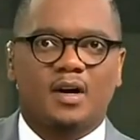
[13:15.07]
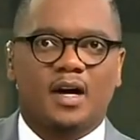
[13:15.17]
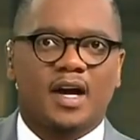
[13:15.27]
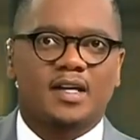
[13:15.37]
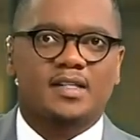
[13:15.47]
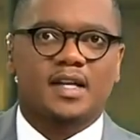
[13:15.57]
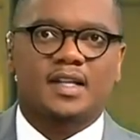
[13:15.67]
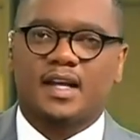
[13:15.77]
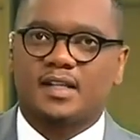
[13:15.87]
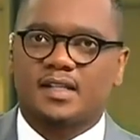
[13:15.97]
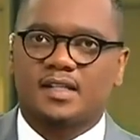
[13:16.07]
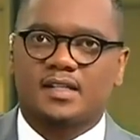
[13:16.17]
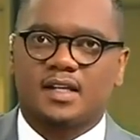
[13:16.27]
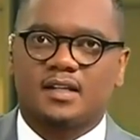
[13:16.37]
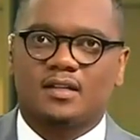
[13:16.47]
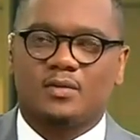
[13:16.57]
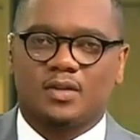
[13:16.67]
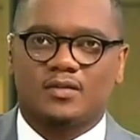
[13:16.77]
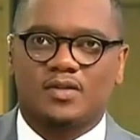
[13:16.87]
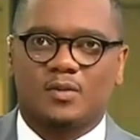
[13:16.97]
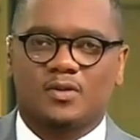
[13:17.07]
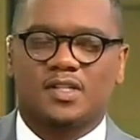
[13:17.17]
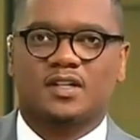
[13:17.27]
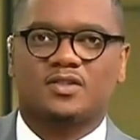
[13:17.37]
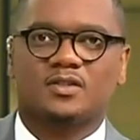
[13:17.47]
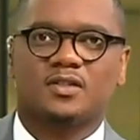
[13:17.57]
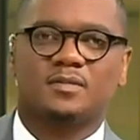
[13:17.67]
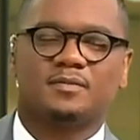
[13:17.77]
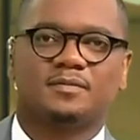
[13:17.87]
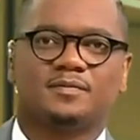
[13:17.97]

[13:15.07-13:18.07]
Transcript: has the latest in the world of sports. Stay tuned.